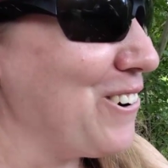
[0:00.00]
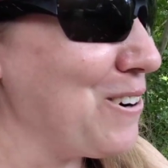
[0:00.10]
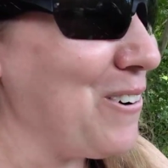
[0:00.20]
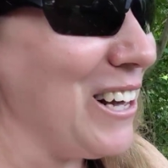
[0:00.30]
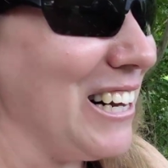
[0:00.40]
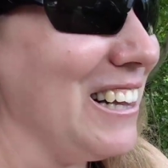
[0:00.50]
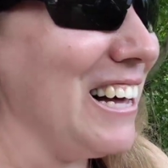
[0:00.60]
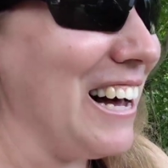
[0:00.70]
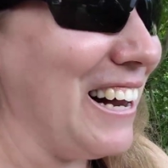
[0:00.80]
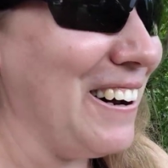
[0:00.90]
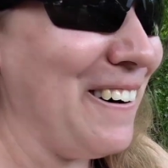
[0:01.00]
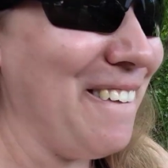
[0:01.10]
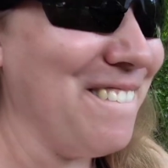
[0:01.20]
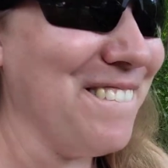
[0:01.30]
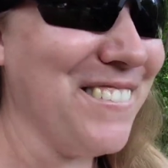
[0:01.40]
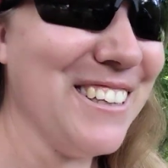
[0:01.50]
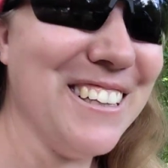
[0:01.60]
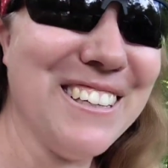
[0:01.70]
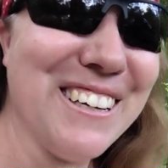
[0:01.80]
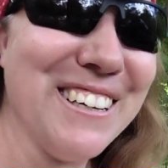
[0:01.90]
put a pin in that.
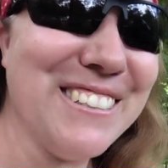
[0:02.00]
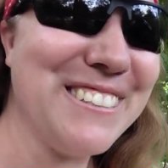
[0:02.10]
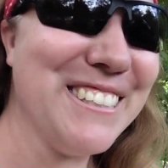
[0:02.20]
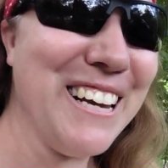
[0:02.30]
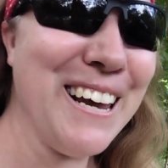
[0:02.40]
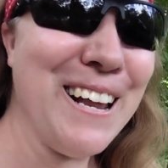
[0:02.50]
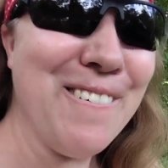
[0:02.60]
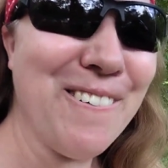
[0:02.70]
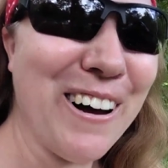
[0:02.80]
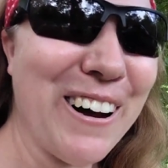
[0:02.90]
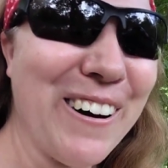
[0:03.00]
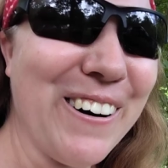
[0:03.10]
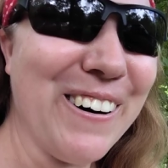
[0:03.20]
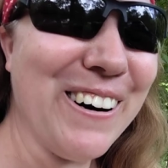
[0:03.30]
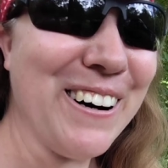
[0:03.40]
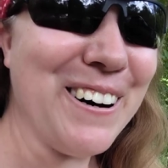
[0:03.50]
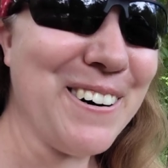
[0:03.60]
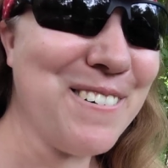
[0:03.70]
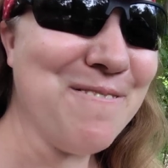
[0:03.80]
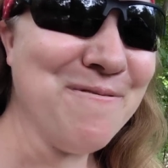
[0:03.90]
The scene
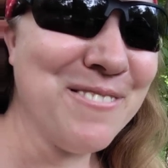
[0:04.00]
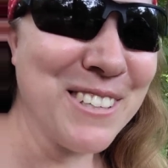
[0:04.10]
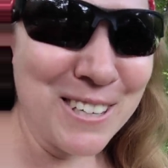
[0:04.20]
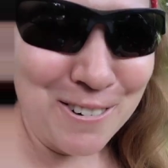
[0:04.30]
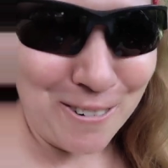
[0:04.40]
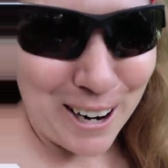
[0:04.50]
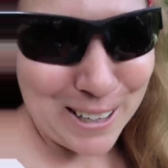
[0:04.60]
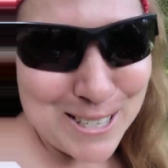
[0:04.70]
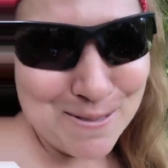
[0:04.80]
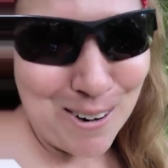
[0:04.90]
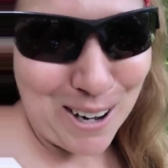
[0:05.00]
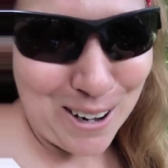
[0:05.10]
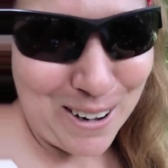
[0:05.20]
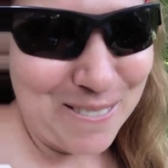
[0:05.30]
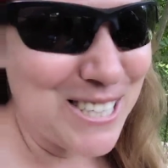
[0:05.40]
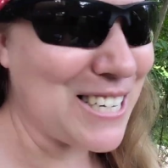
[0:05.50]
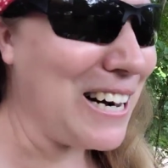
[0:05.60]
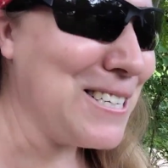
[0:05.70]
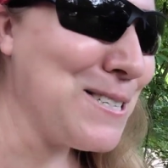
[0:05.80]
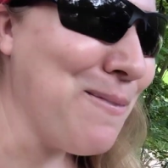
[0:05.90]
where Riley's mom is
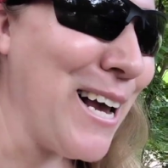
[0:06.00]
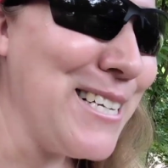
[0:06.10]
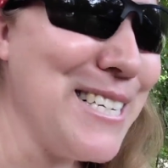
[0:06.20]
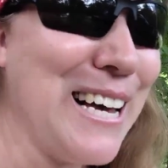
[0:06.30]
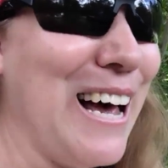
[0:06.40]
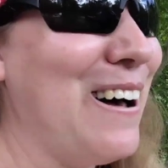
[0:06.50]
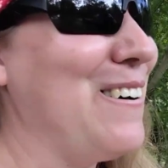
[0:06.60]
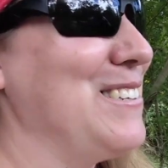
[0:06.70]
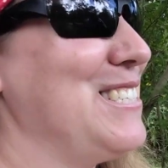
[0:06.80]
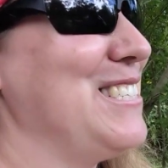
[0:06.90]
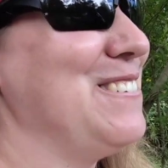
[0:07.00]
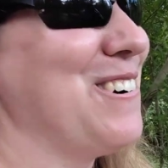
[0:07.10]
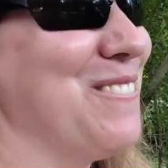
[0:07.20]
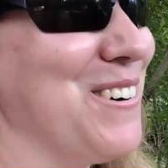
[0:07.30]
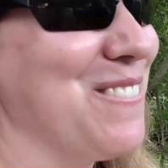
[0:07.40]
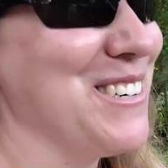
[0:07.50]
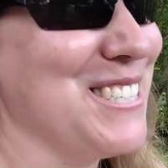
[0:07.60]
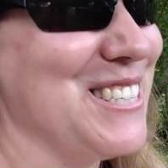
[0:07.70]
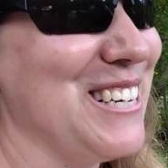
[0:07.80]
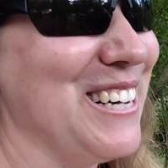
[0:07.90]
kind of spacing out and she
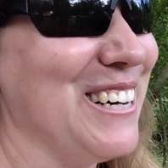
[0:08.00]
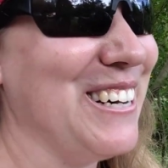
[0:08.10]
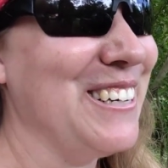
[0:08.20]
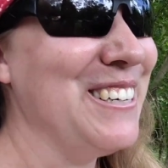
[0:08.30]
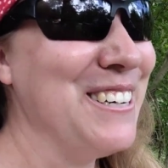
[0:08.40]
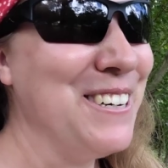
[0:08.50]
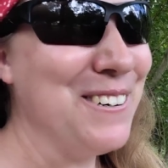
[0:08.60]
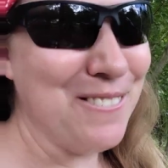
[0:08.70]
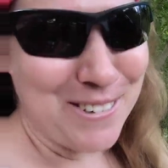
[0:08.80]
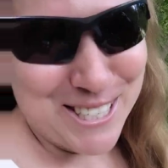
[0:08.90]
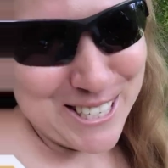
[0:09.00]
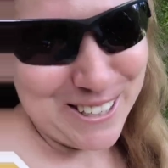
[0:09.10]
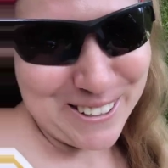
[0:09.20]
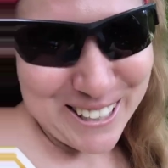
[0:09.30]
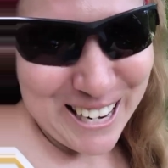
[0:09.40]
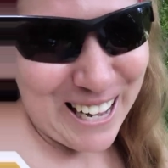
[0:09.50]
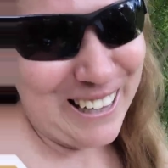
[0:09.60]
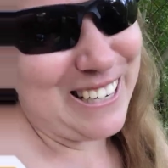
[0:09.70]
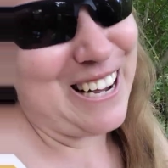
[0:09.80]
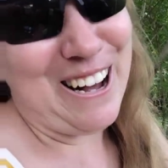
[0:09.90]
remembers the Brazilian
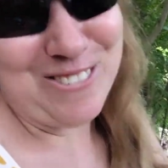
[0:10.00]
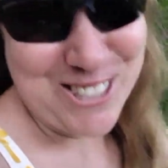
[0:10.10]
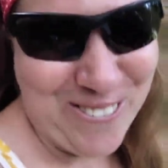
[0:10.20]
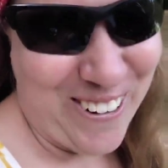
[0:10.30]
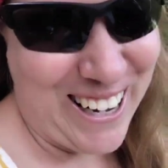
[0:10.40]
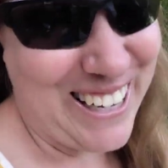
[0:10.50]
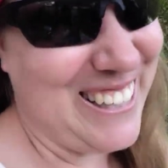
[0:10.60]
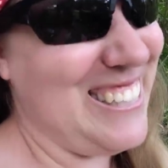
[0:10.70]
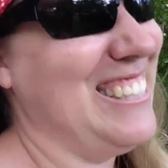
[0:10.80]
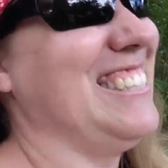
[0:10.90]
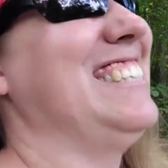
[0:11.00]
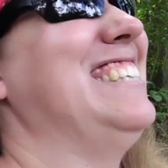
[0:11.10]
helicopter pilot.